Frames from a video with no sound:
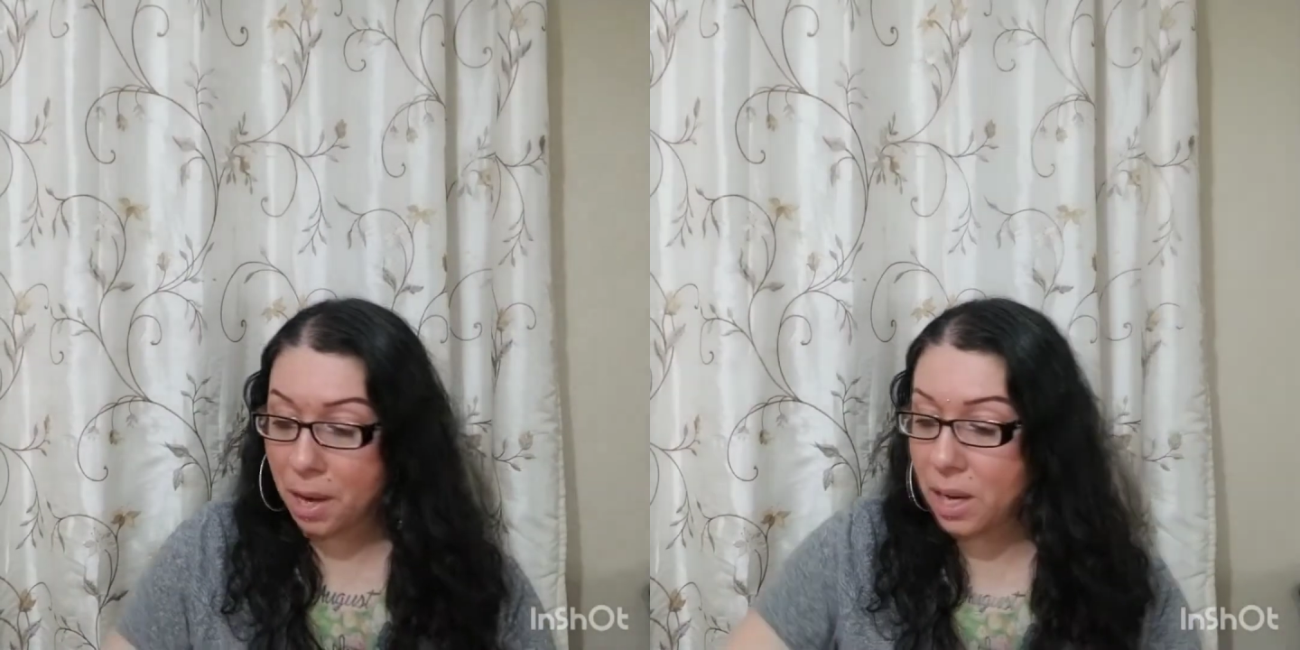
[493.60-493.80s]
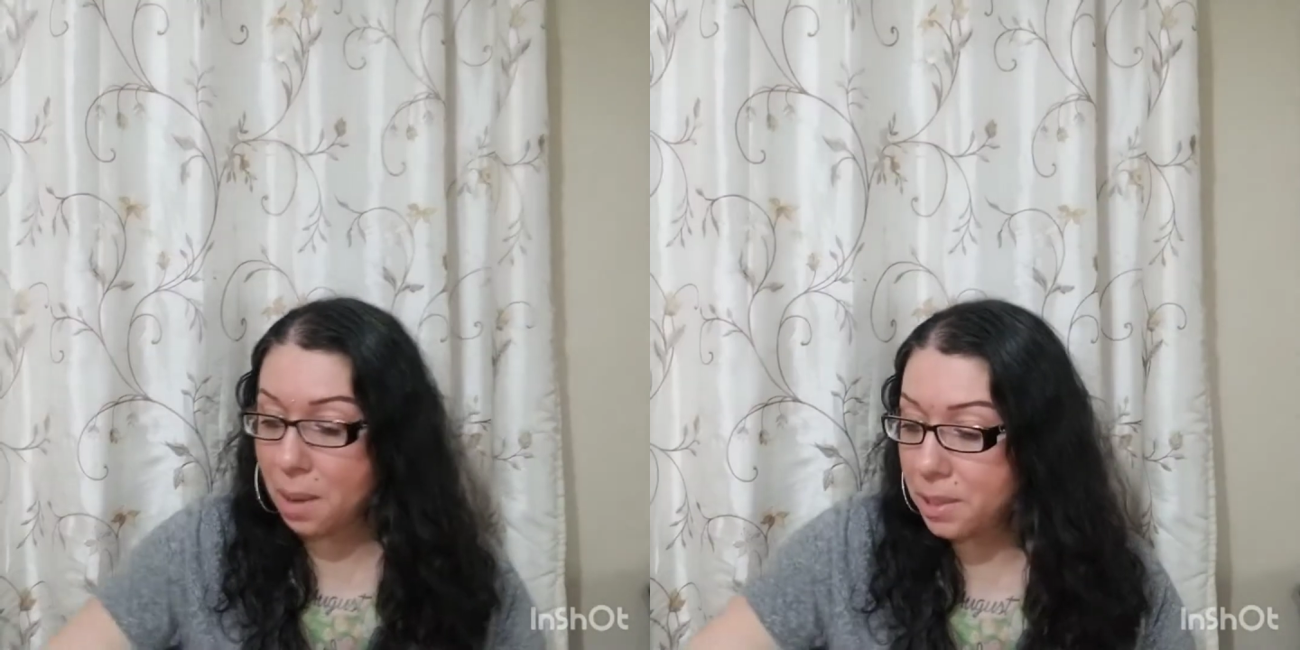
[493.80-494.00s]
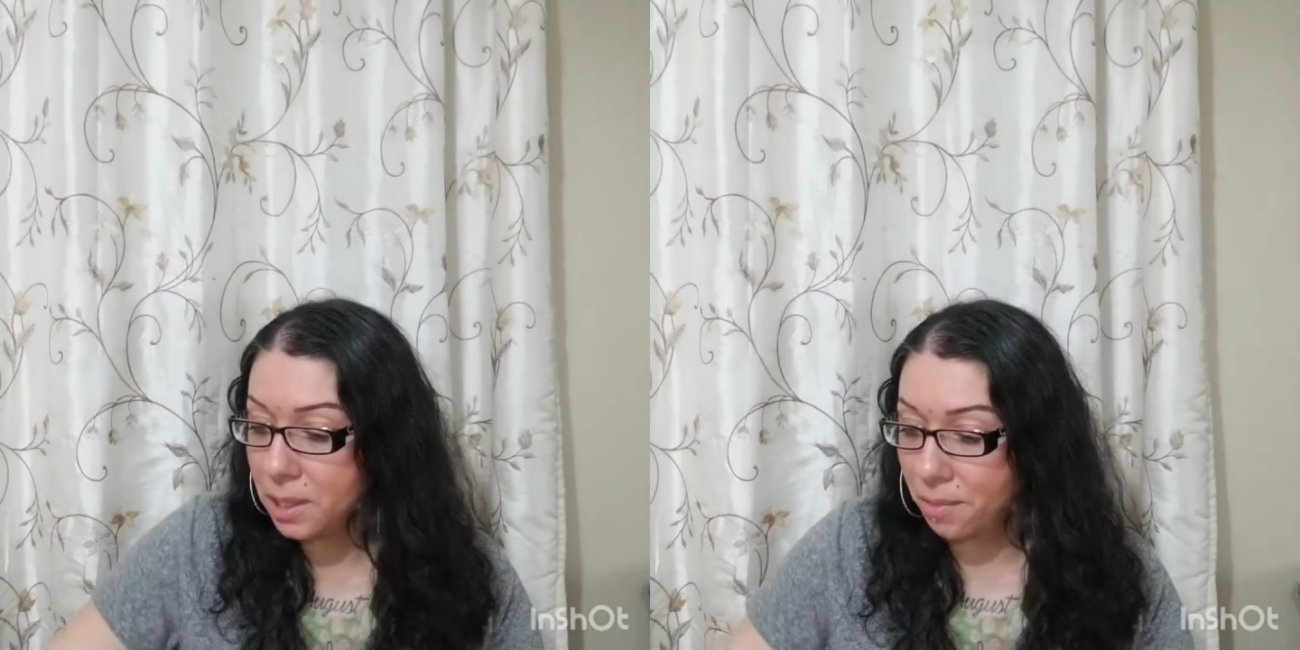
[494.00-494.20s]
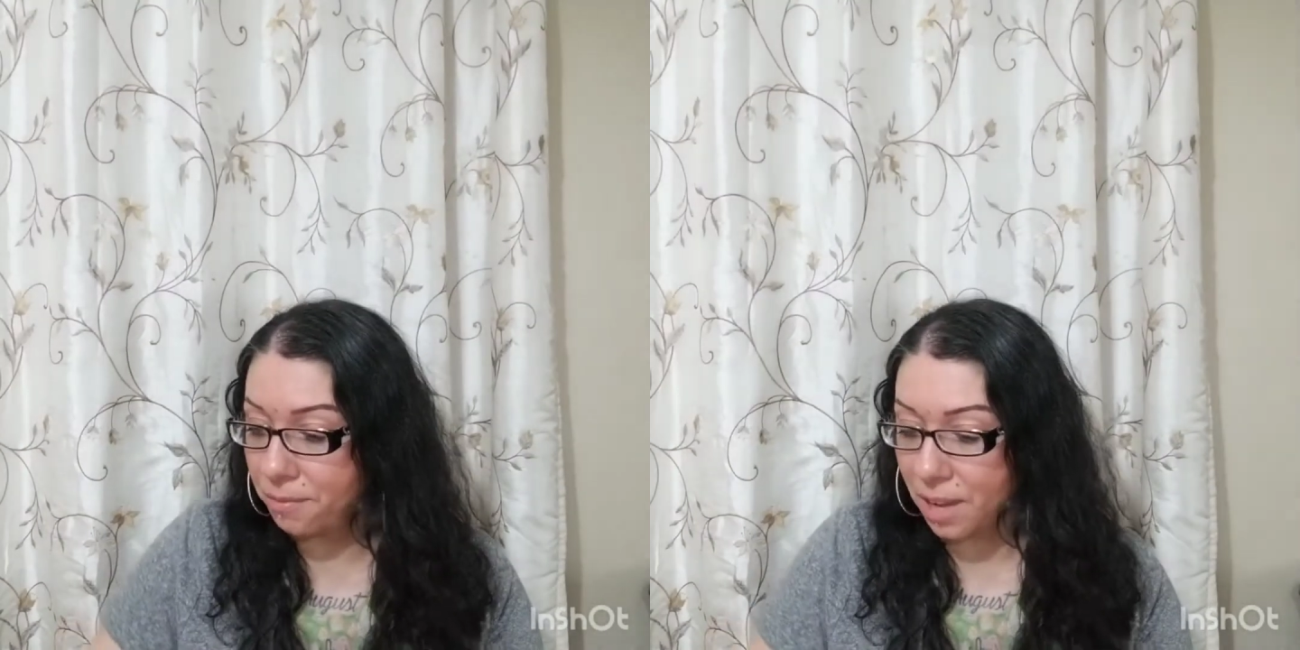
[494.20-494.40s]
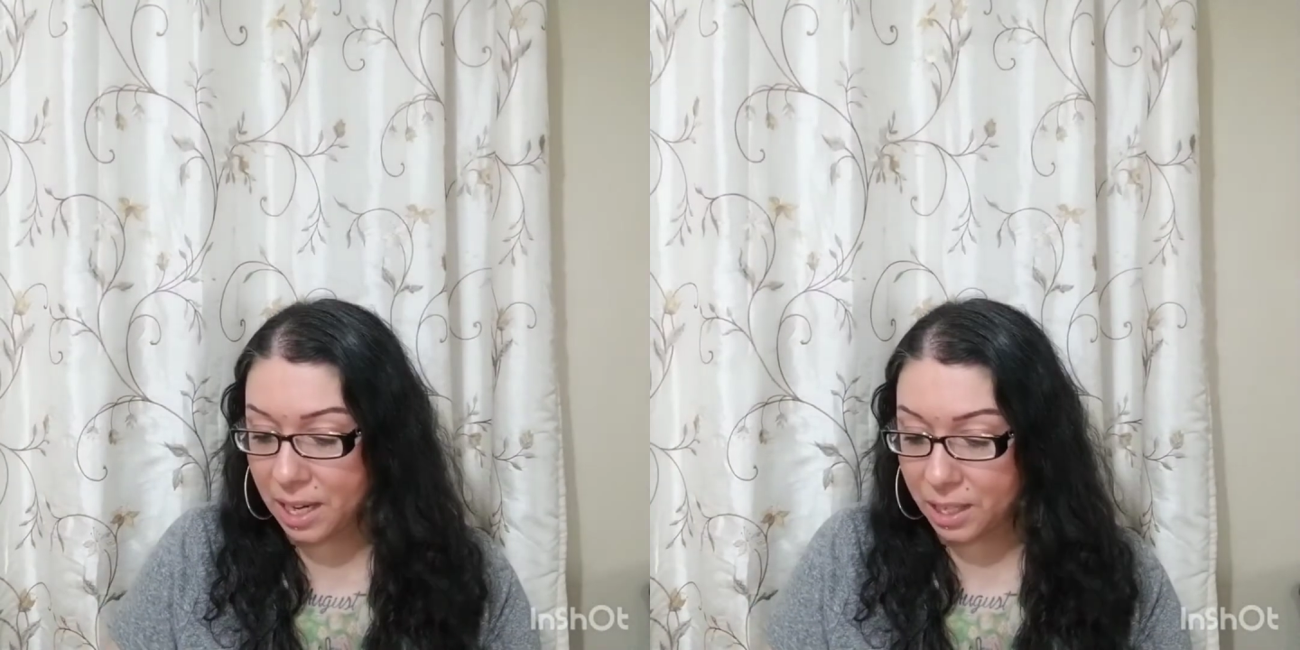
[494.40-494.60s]
not be something
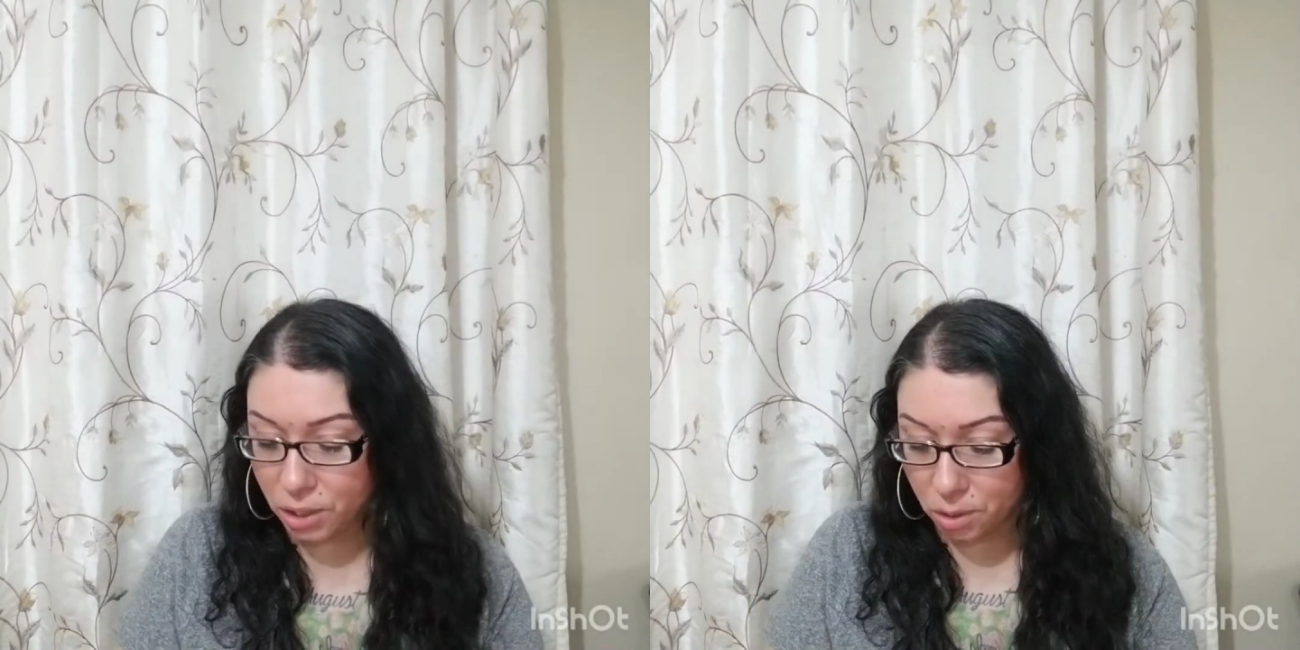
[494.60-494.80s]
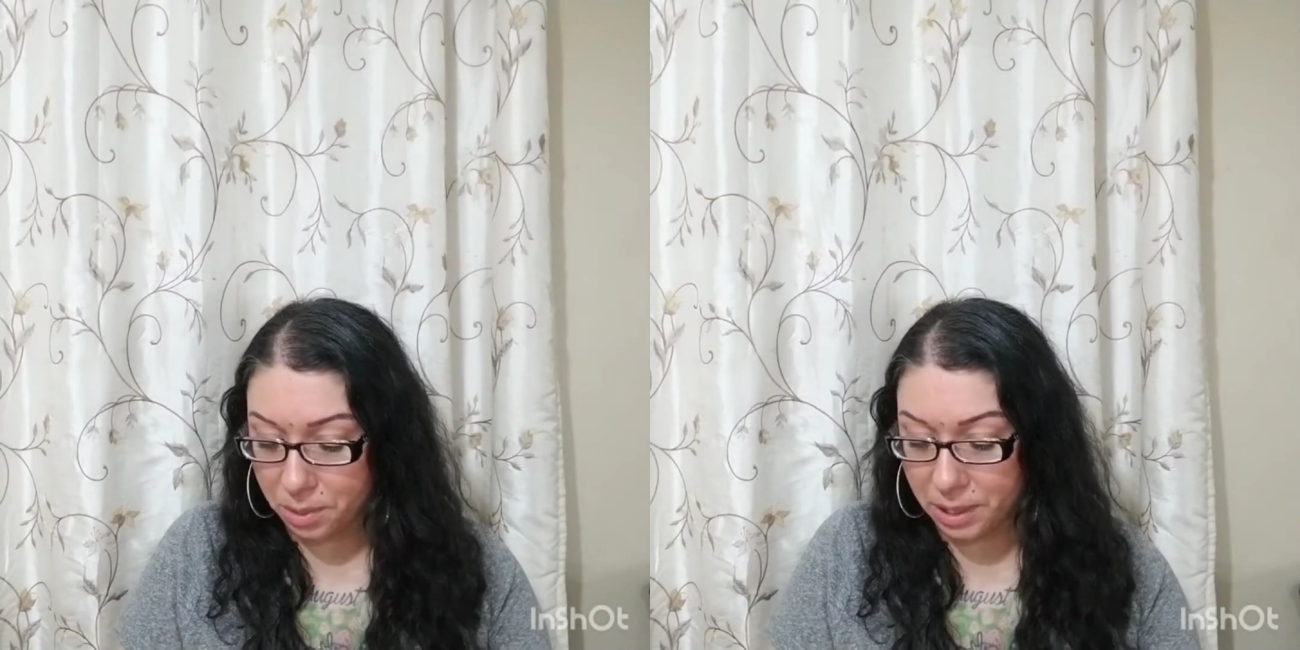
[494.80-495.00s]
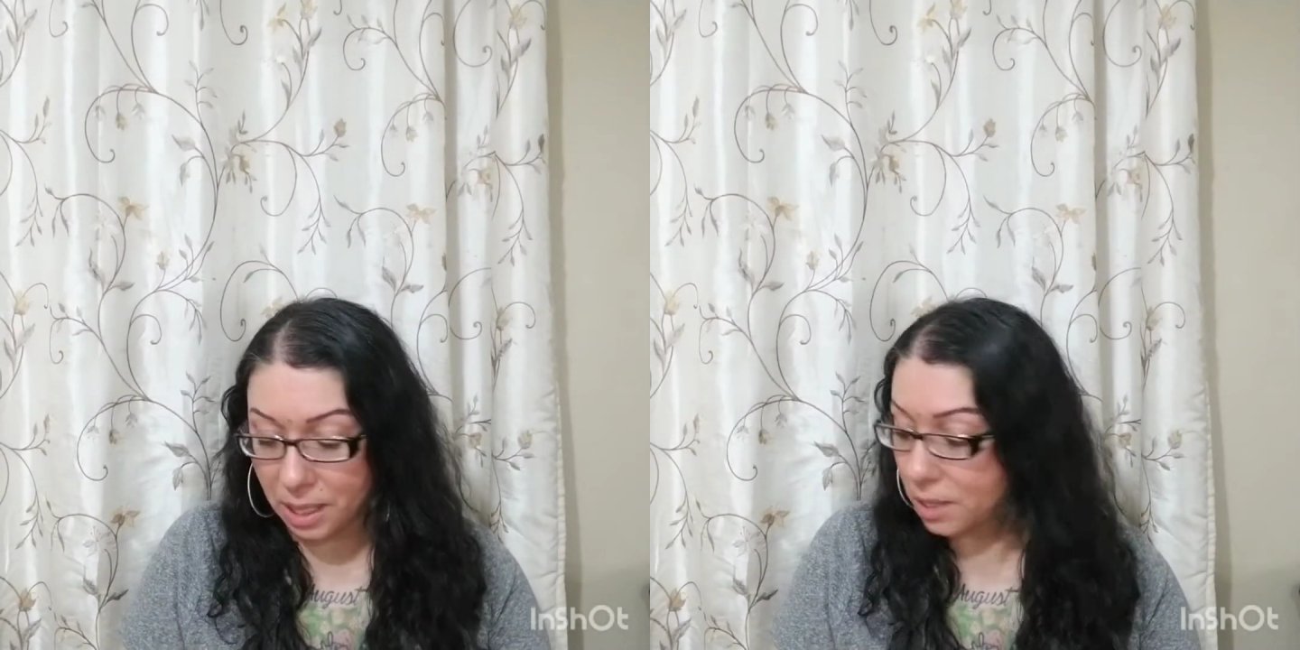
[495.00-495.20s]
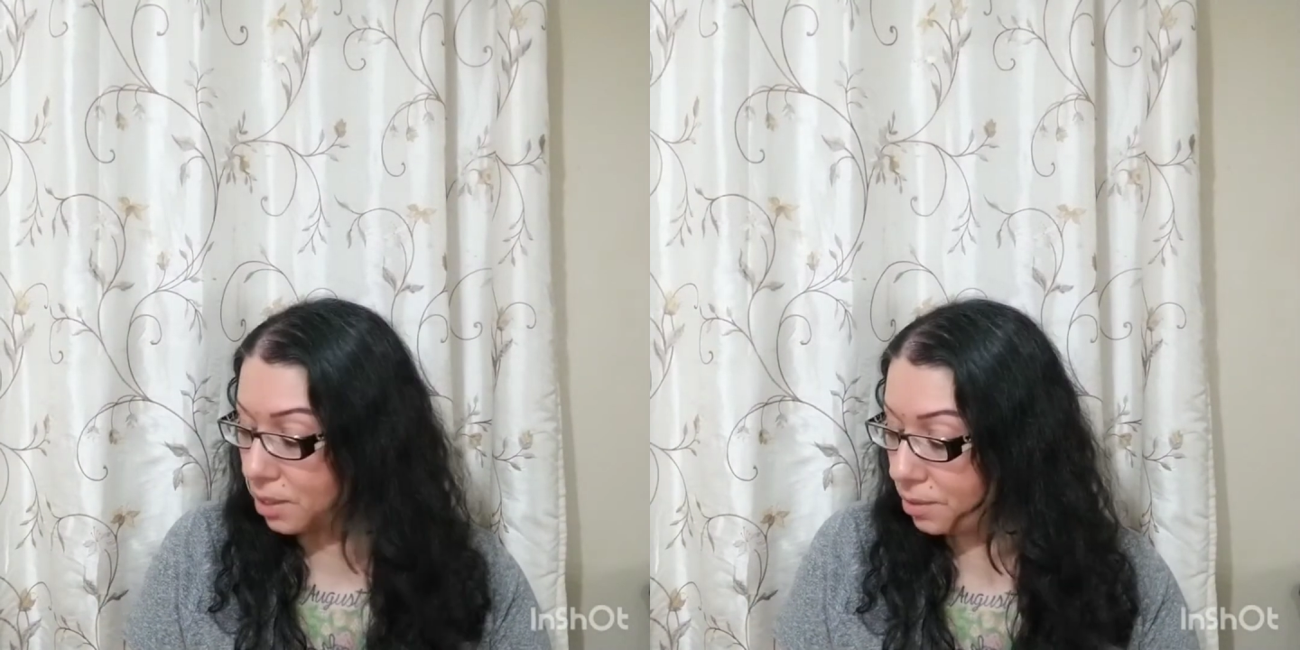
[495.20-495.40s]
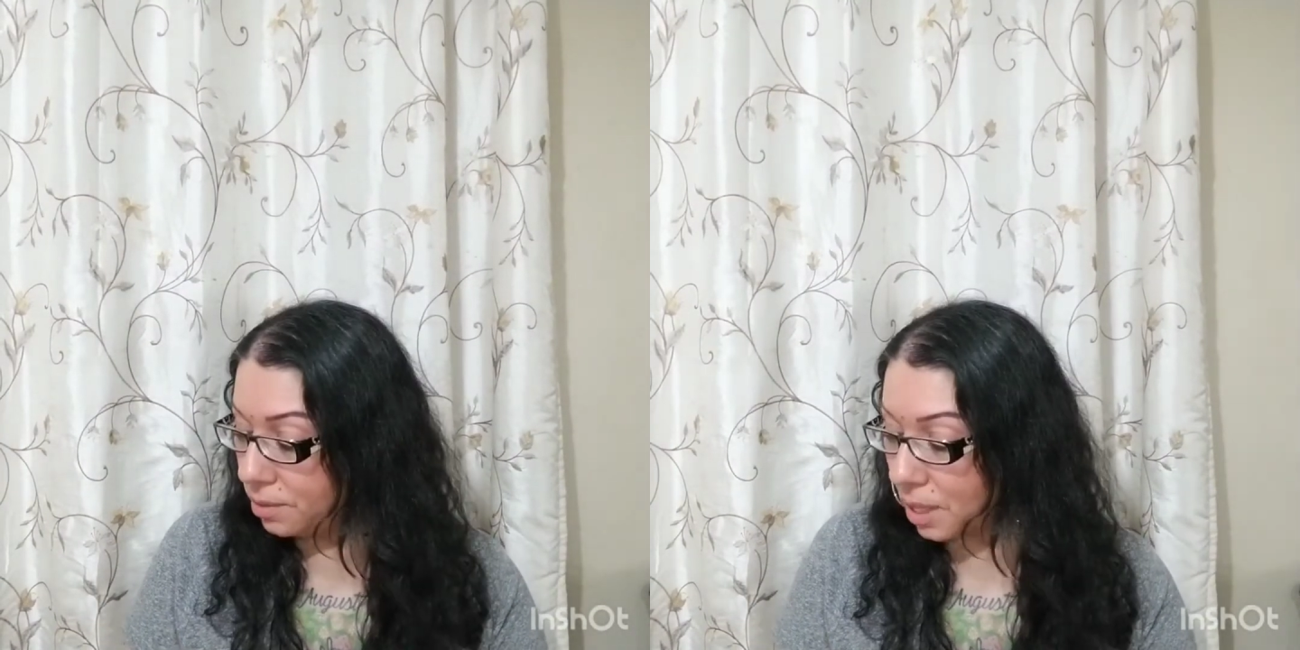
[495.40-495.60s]
financial because
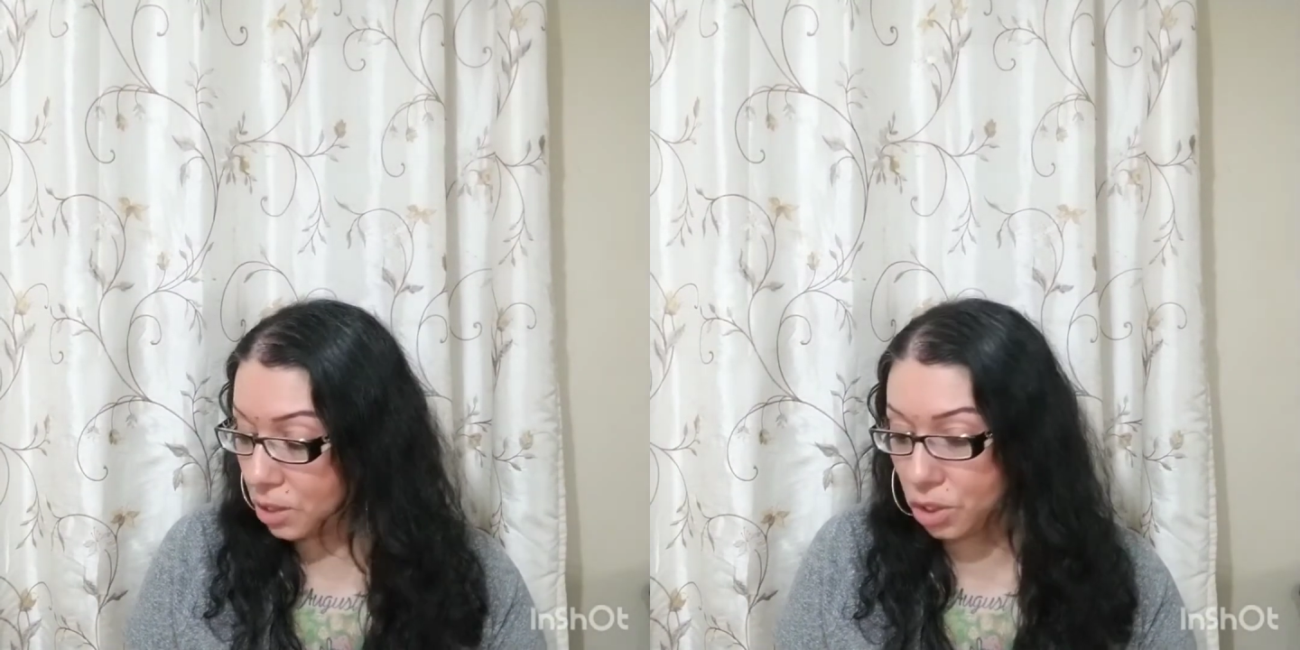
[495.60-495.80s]
that's